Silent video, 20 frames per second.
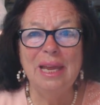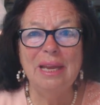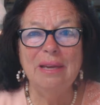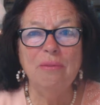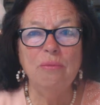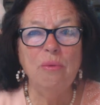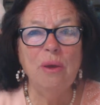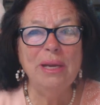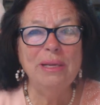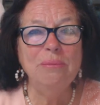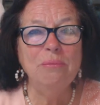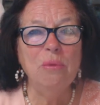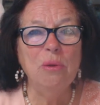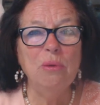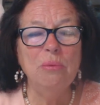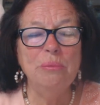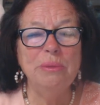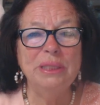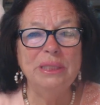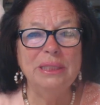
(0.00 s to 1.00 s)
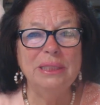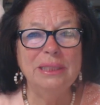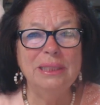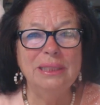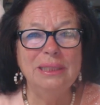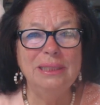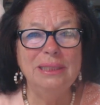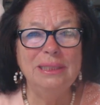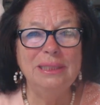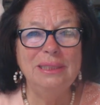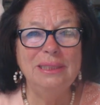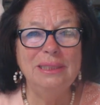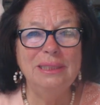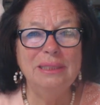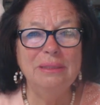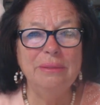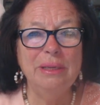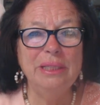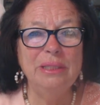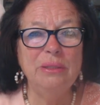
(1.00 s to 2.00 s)
In one moment,
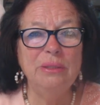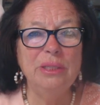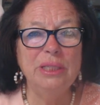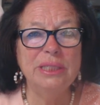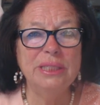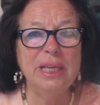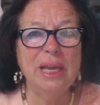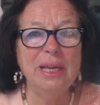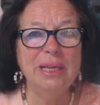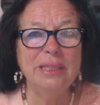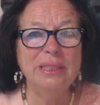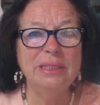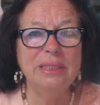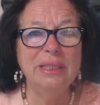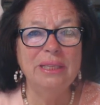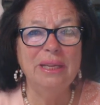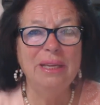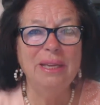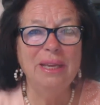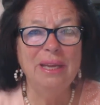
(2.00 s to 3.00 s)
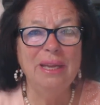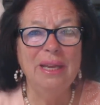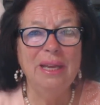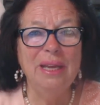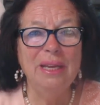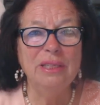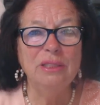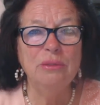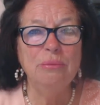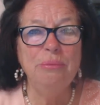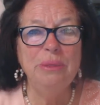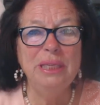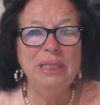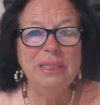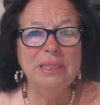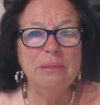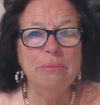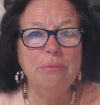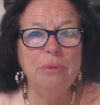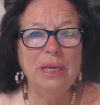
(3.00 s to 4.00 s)
when you decide to be
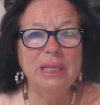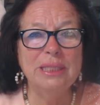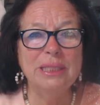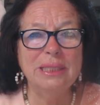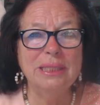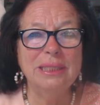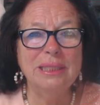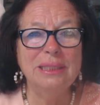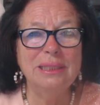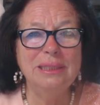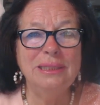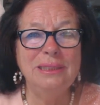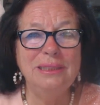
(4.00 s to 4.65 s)
in the present,